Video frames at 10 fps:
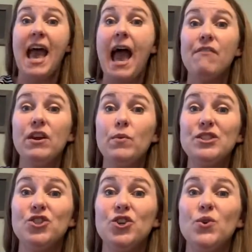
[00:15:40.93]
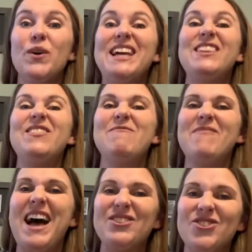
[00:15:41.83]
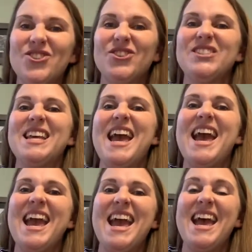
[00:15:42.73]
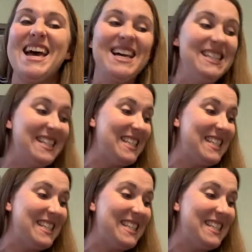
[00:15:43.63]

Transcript: everyone's doing the monster dance.